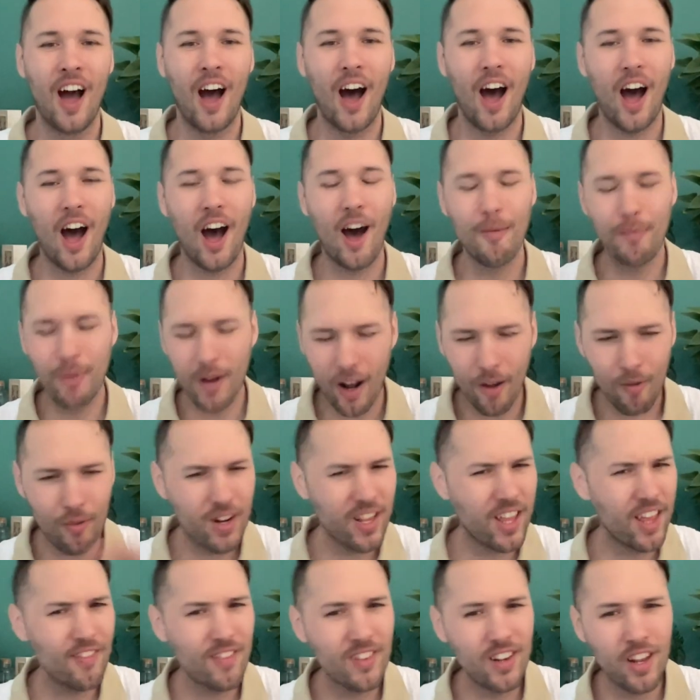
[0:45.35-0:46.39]
But I want
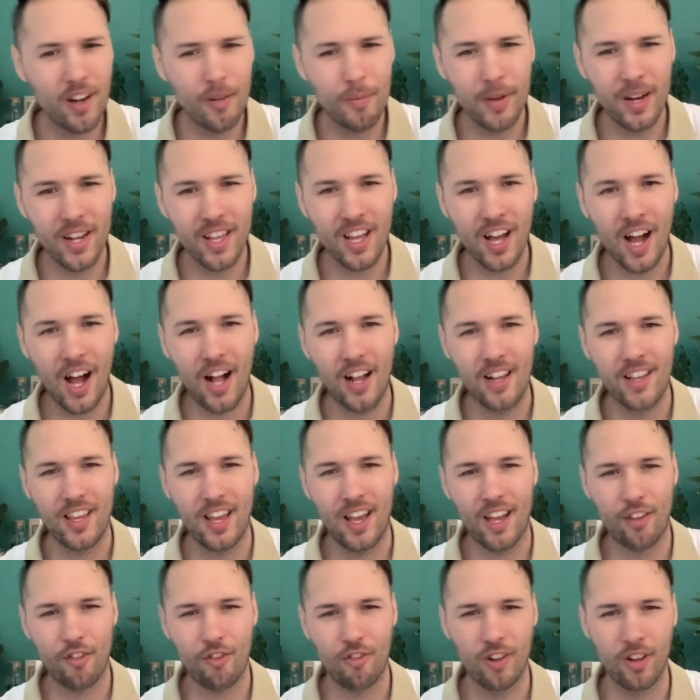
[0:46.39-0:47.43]
to give a little bit of
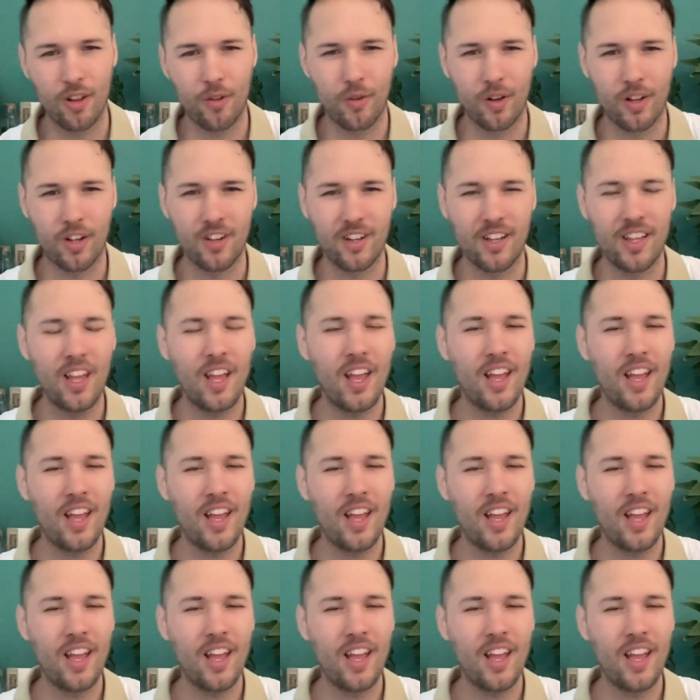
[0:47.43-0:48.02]
context really quickly.